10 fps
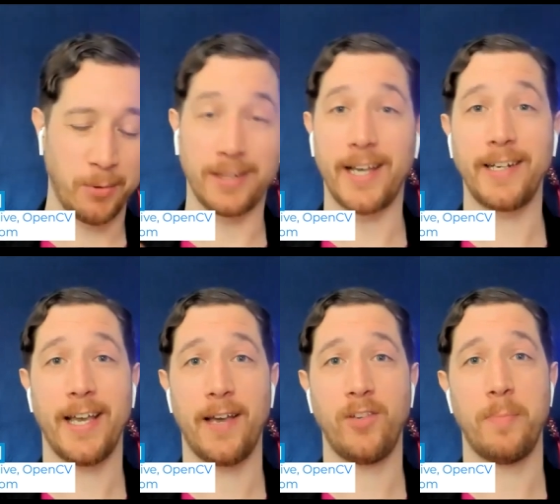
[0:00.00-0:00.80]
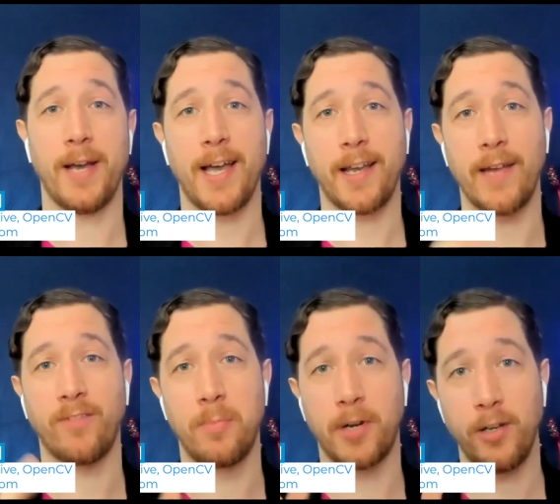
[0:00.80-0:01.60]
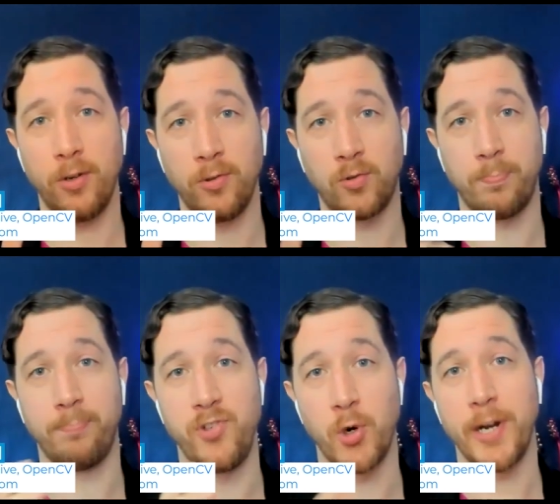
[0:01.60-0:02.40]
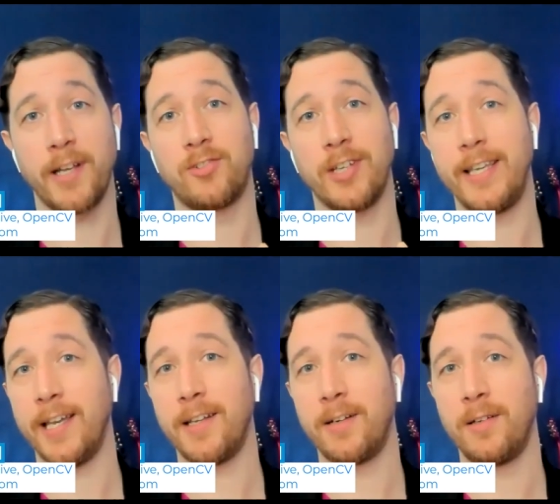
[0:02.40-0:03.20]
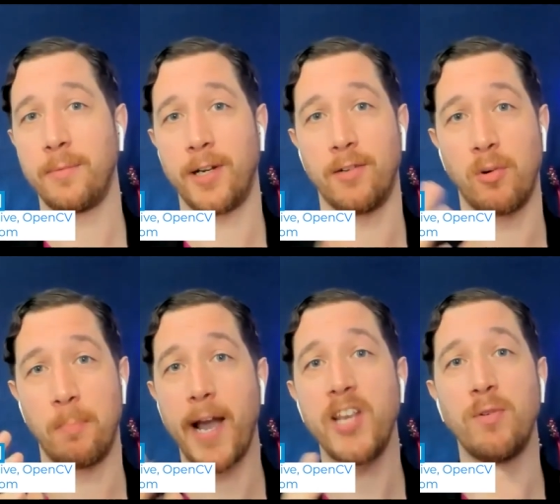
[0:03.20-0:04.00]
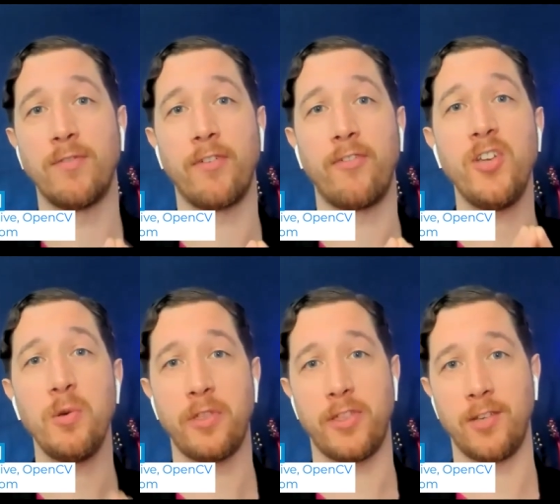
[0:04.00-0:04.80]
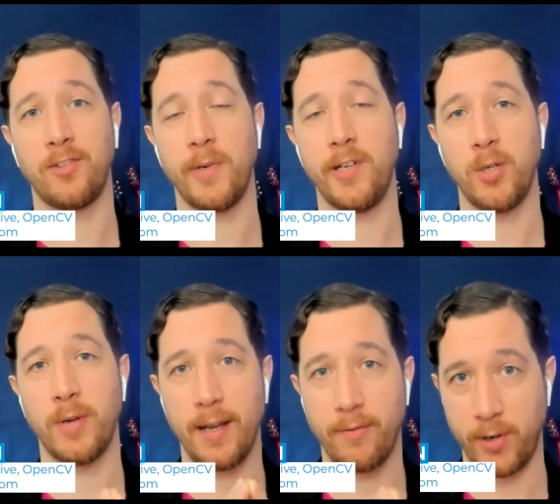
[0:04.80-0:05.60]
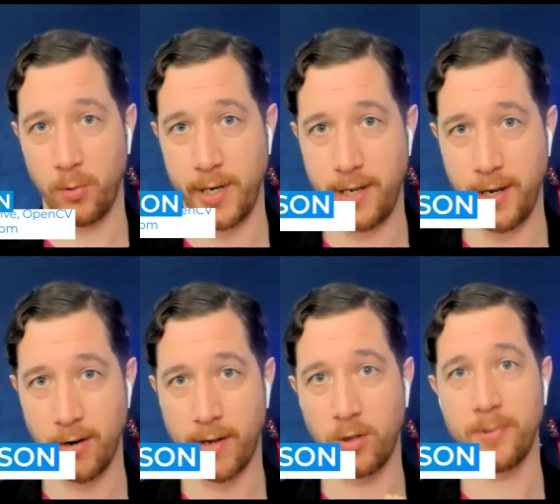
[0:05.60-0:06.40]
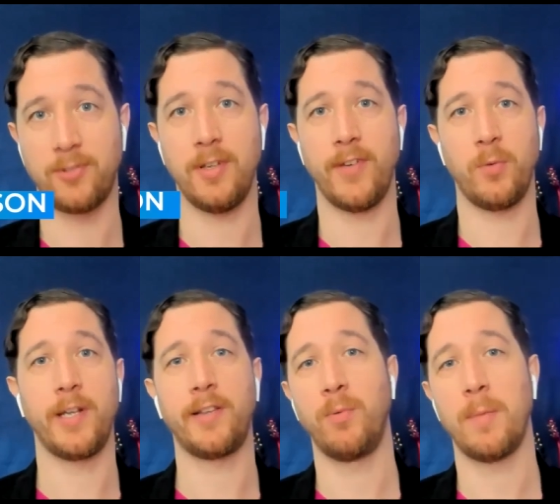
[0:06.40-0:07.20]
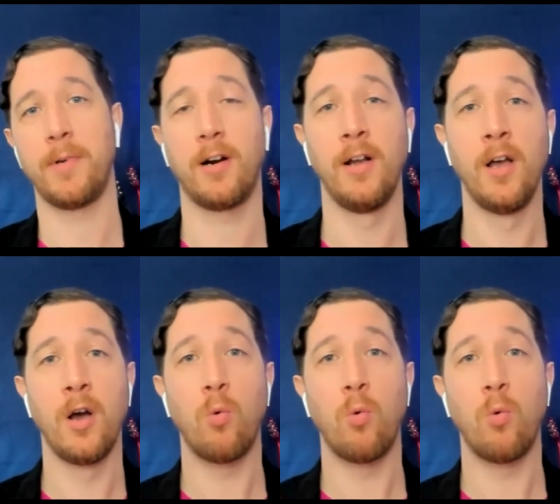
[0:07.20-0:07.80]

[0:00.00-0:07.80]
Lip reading: We're glad to have you back. Everybody who's joining us again, I'm going to remind you of a few things that we do every week here on OpenCV Weekly Webinar,